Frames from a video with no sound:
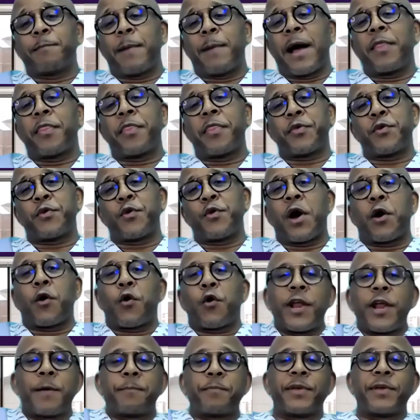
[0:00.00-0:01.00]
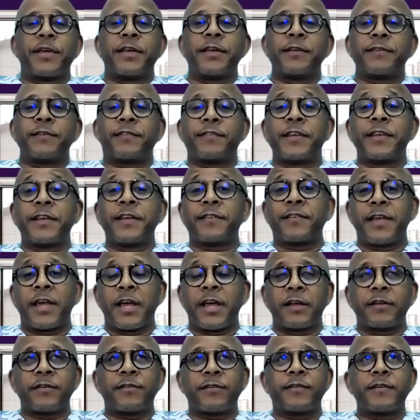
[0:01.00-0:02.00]
month you are gonna be 6
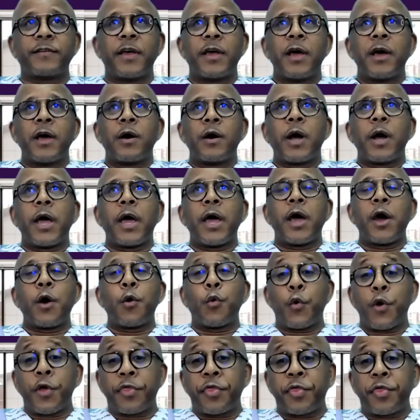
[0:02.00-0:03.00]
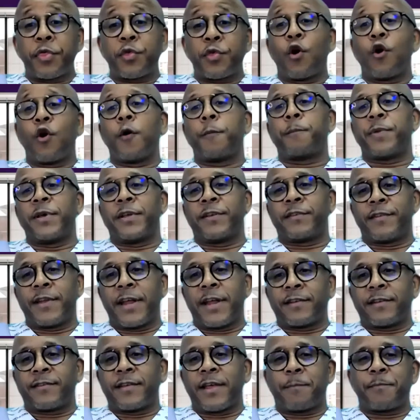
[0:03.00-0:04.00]
years with your
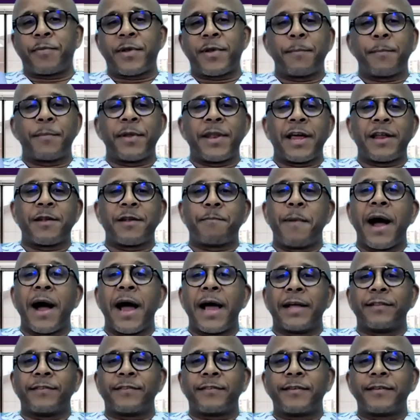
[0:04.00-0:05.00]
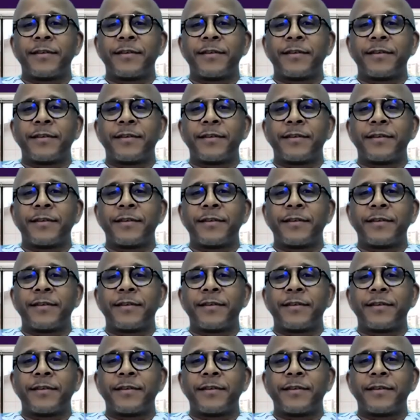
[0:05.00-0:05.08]
business, Permanent Mind.